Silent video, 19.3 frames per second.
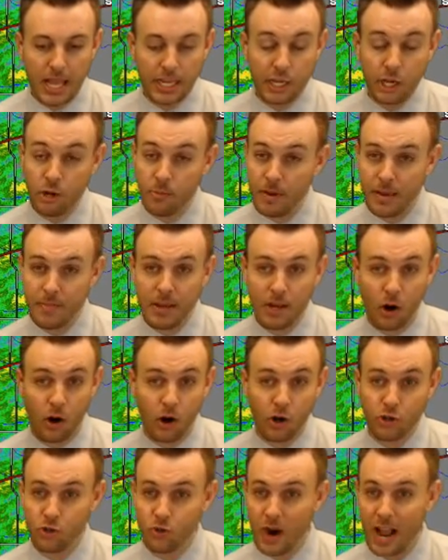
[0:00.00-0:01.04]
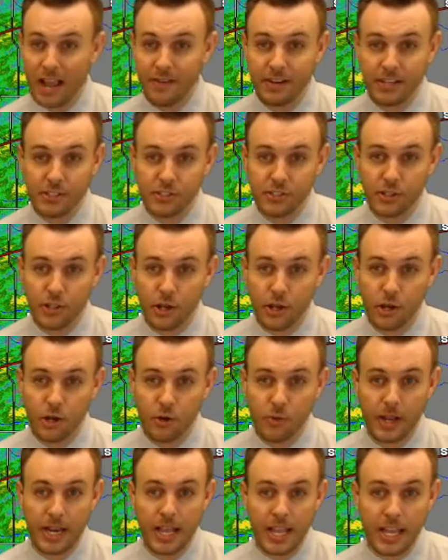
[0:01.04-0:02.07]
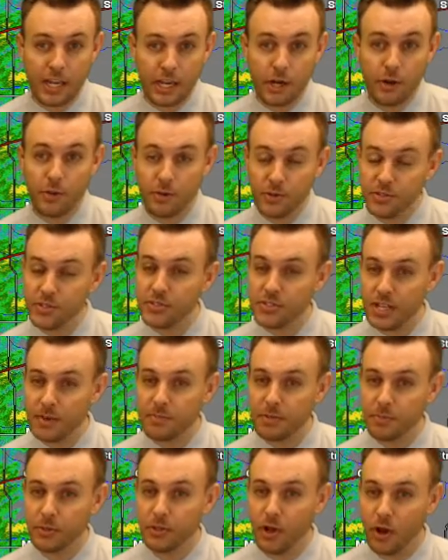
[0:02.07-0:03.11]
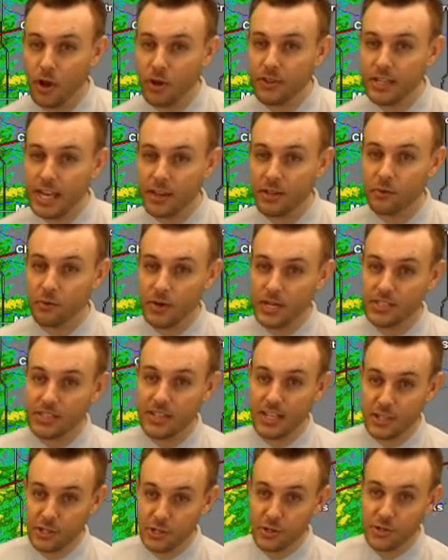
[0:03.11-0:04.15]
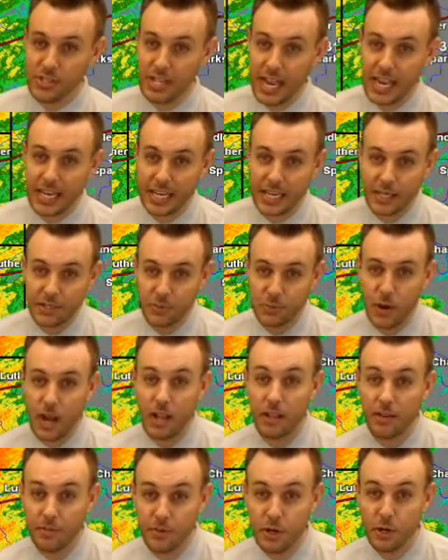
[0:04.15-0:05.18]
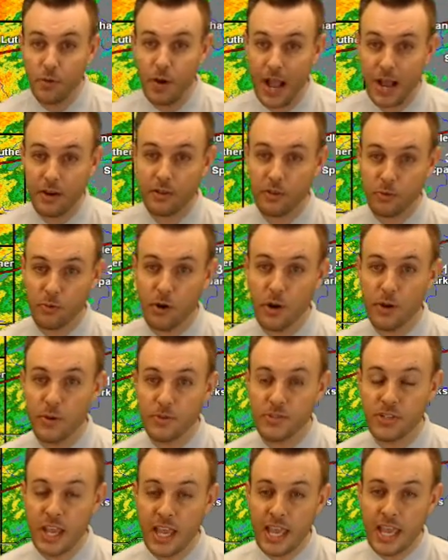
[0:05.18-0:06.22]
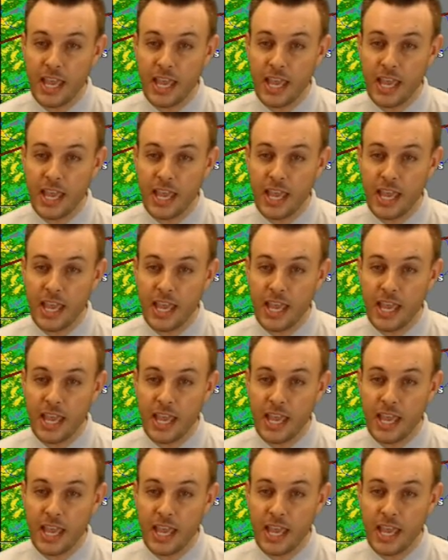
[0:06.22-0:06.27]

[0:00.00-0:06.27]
you know, maybe aren't driving slow and, you know, they're susceptible to all the other risks that you're taking as well if you're out on the roads.